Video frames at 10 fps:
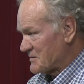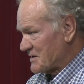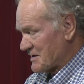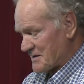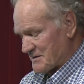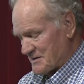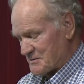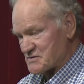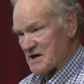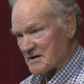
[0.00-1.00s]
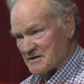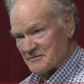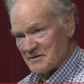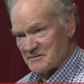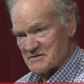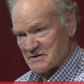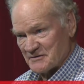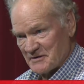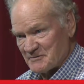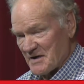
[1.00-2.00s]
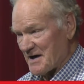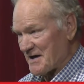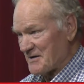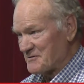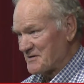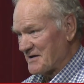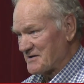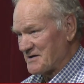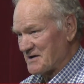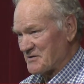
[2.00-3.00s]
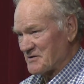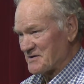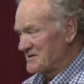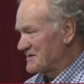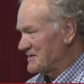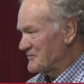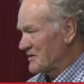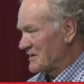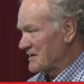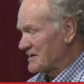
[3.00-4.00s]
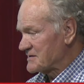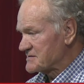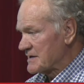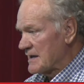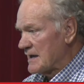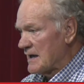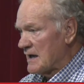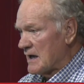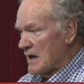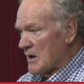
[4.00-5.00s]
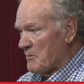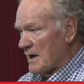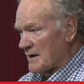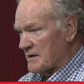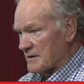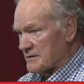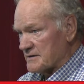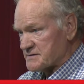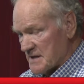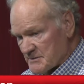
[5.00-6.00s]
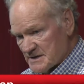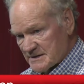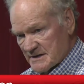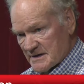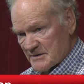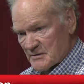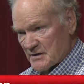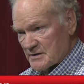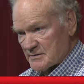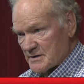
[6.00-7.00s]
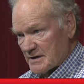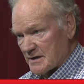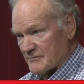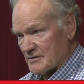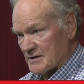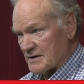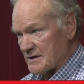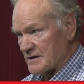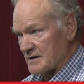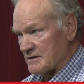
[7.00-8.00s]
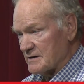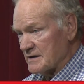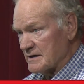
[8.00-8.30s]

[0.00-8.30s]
being an uh, objective observer, uh, not that anyone really is. But the, the subject that I'm going to be covering here,